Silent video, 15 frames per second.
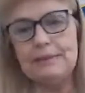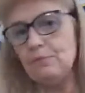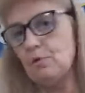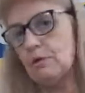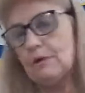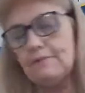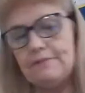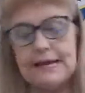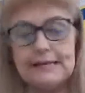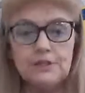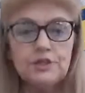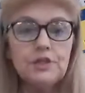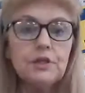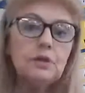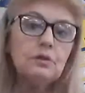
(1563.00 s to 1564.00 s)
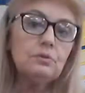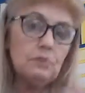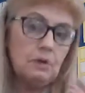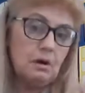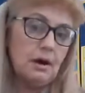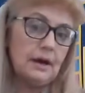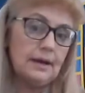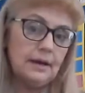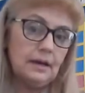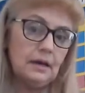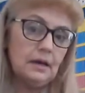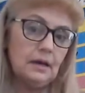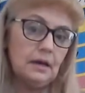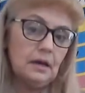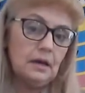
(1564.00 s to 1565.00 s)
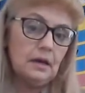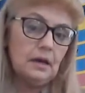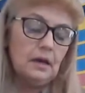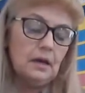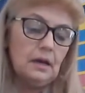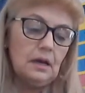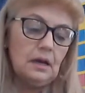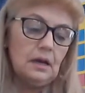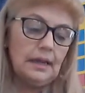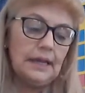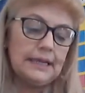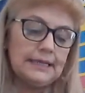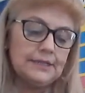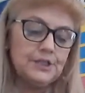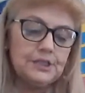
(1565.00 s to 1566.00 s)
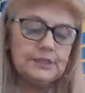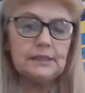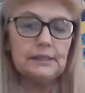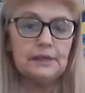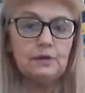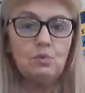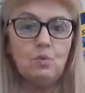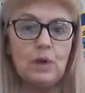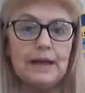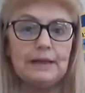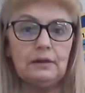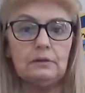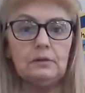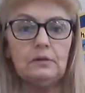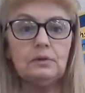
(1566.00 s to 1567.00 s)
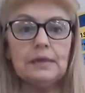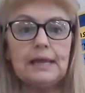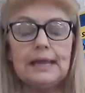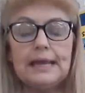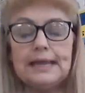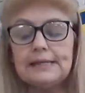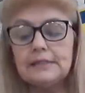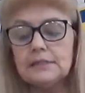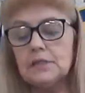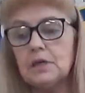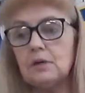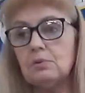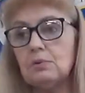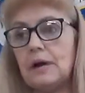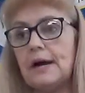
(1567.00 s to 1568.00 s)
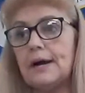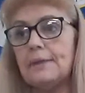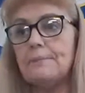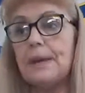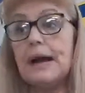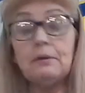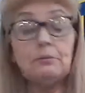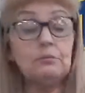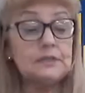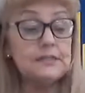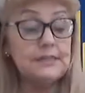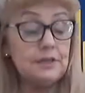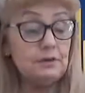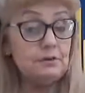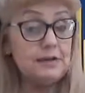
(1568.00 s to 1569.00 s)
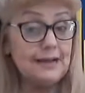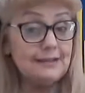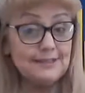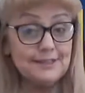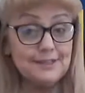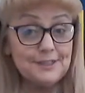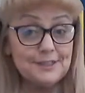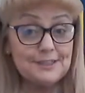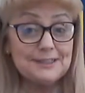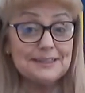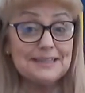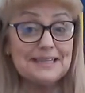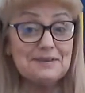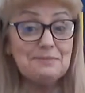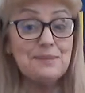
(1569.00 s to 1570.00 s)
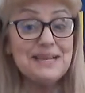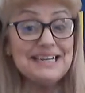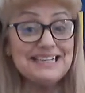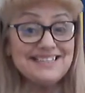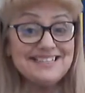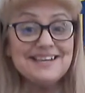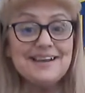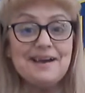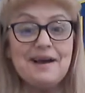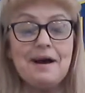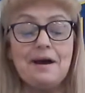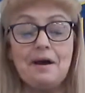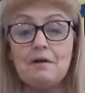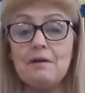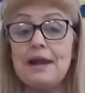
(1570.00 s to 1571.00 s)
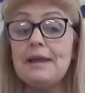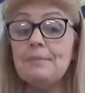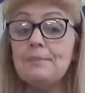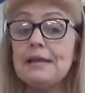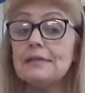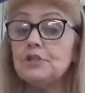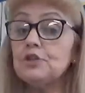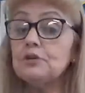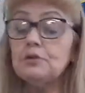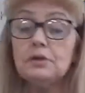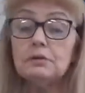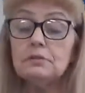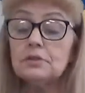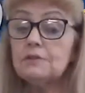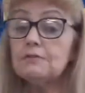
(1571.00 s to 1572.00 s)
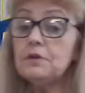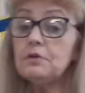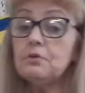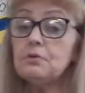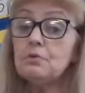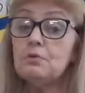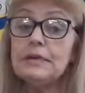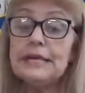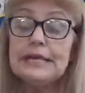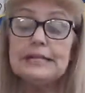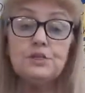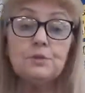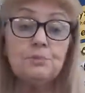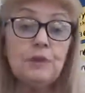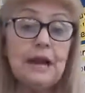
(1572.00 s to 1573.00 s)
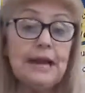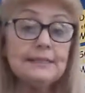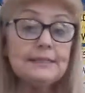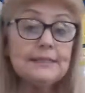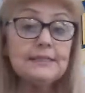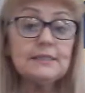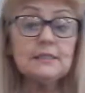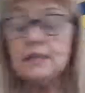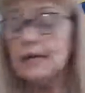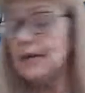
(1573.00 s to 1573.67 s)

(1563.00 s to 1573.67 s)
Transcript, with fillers: more of that to you on in just a little while, okay? So um, I will see you guys in just a little bit, all right? Make sure those of you who need to practice